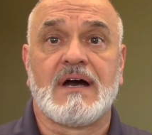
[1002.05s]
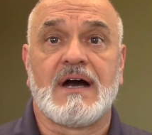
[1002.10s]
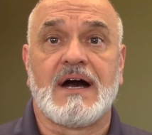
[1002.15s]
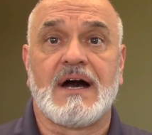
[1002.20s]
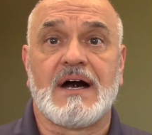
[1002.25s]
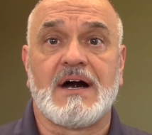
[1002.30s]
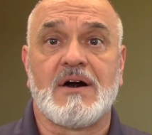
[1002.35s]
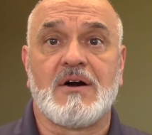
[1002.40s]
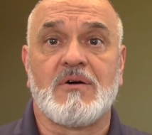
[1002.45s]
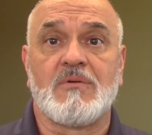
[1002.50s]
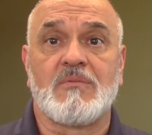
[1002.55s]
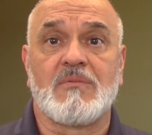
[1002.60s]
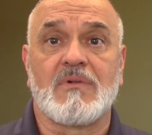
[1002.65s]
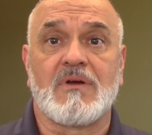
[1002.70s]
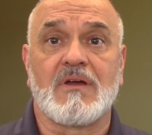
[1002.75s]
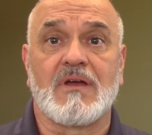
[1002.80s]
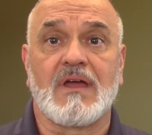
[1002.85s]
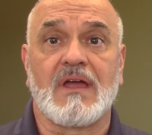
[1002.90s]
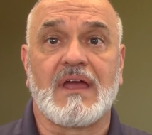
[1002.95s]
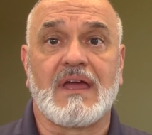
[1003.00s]
um,
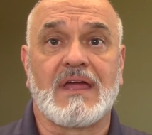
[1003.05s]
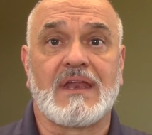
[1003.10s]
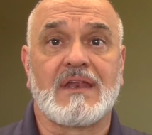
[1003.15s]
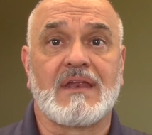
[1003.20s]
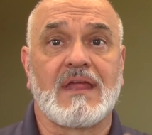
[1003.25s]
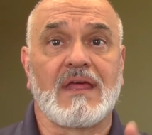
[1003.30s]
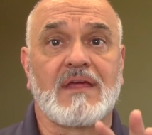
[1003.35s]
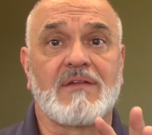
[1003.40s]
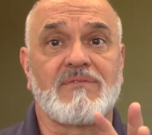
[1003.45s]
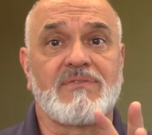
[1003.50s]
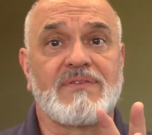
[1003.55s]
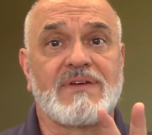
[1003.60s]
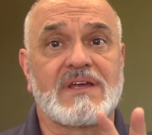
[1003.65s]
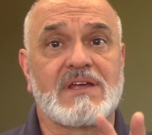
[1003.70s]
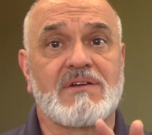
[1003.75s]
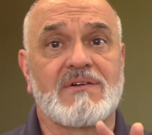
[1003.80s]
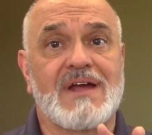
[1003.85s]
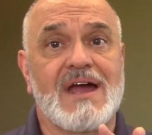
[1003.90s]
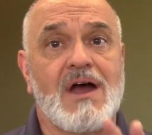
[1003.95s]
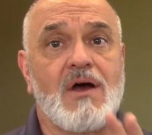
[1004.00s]
and, and
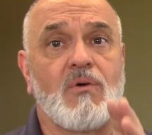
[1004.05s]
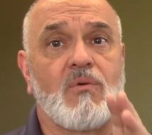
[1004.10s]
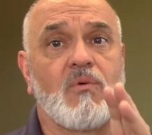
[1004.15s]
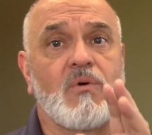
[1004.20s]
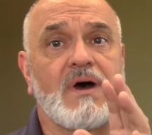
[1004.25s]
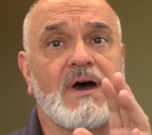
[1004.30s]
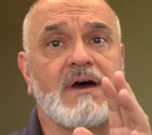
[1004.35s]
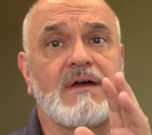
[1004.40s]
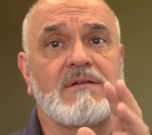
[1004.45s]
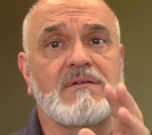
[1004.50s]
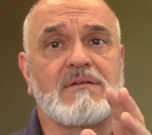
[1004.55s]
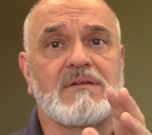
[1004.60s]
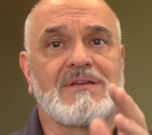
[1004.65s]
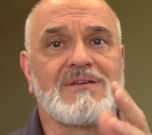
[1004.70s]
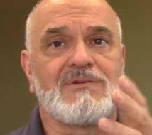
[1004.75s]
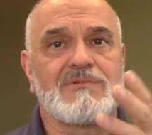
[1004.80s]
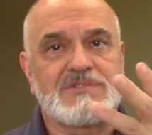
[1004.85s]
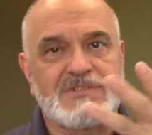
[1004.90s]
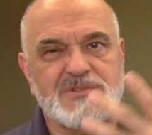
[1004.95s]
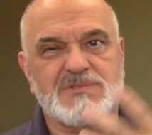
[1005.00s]
figure out what
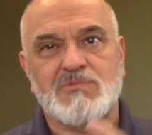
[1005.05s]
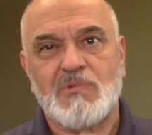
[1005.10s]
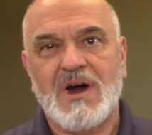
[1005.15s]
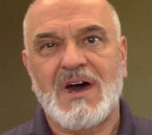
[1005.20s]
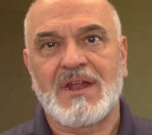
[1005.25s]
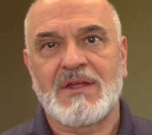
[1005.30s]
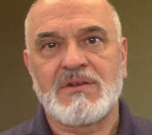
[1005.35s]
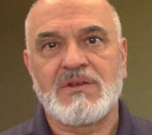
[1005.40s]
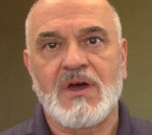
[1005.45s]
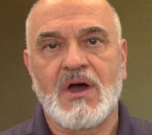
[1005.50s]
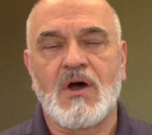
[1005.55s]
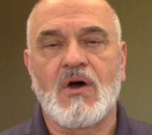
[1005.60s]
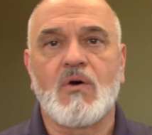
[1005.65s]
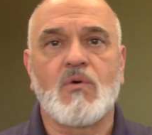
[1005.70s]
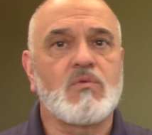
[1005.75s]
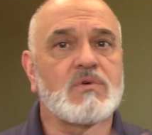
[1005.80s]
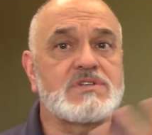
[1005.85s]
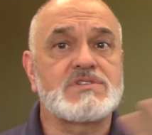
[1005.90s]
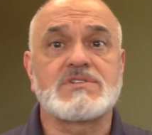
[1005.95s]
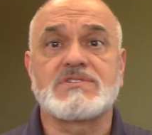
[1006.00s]
you just want to know,
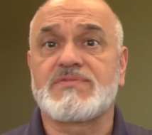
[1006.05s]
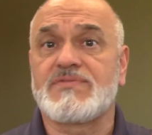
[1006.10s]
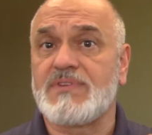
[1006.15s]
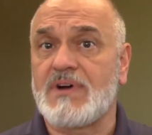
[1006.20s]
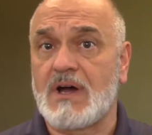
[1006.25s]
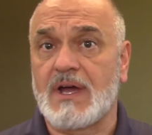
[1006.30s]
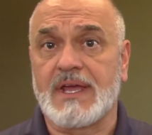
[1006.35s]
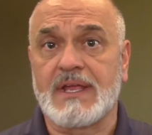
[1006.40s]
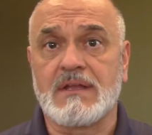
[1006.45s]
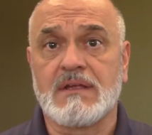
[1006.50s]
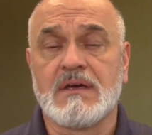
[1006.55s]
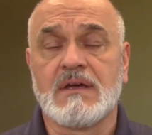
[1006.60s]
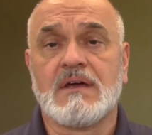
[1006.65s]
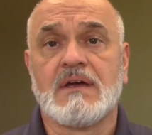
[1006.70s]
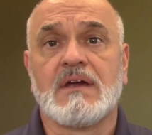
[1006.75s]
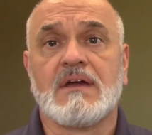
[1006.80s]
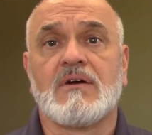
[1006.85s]
which is fine,